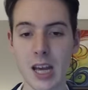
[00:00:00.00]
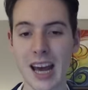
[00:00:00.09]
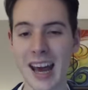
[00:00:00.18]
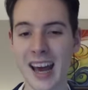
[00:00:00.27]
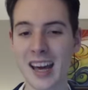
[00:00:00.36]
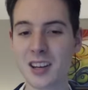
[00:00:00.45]

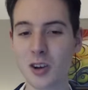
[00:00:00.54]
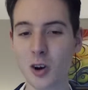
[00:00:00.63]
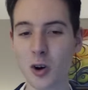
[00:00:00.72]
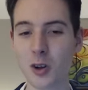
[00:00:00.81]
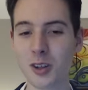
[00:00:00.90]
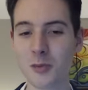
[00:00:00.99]
and
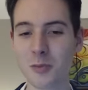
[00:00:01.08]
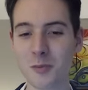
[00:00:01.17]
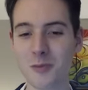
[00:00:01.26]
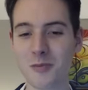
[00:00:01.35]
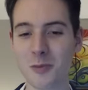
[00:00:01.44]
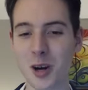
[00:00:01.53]
all the
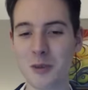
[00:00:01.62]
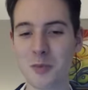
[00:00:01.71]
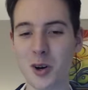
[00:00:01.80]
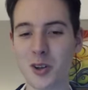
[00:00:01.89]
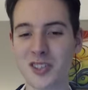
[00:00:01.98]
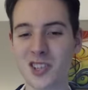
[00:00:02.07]
white
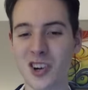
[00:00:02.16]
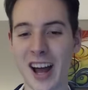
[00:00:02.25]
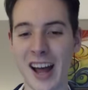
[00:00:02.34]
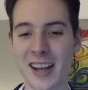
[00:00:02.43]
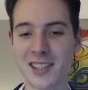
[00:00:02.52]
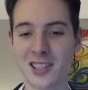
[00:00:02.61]
pawns are
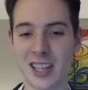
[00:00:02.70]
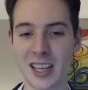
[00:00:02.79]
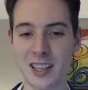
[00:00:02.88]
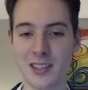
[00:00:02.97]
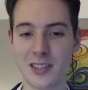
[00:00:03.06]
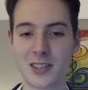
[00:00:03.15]

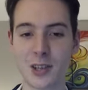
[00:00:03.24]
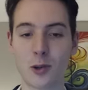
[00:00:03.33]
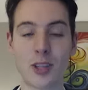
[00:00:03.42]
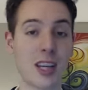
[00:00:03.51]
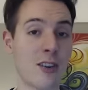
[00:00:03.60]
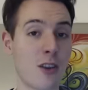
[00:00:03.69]
isolated, so
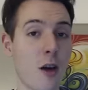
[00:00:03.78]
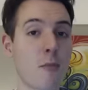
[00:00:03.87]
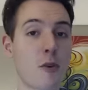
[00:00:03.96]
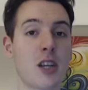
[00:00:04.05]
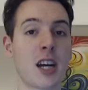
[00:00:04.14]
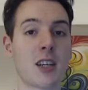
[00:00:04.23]
they're not
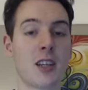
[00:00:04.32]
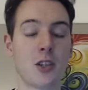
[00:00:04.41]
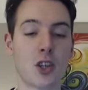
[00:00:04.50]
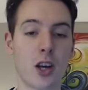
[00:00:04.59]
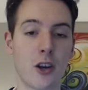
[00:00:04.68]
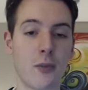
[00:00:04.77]
protecting each
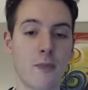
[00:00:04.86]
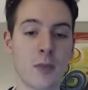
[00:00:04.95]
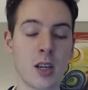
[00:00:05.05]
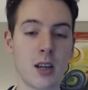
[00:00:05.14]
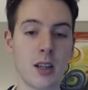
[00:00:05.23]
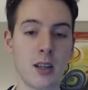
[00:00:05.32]
other,
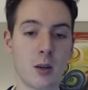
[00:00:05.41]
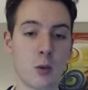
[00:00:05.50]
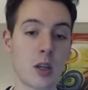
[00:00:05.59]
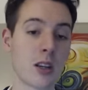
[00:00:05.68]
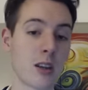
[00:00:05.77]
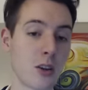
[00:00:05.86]
and they're
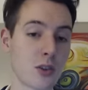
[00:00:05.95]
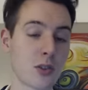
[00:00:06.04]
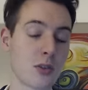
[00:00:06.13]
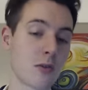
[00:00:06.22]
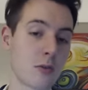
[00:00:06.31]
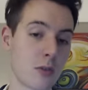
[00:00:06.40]
weak, and also